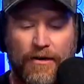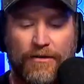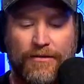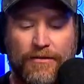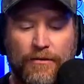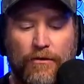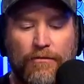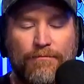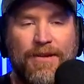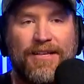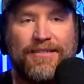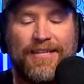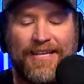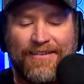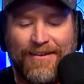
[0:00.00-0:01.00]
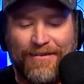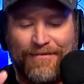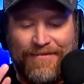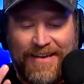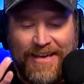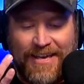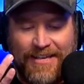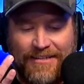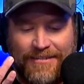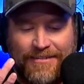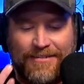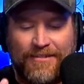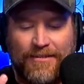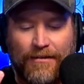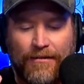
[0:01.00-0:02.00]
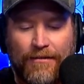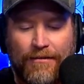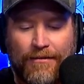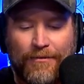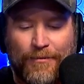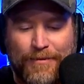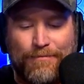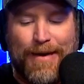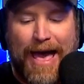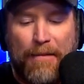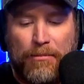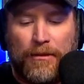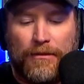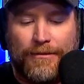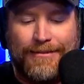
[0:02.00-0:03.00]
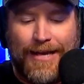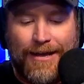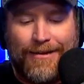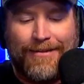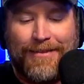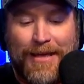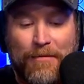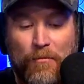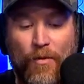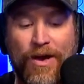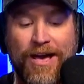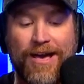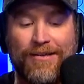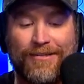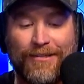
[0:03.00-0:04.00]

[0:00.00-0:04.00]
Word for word: are so many ways to learn with Babbel. Tell them where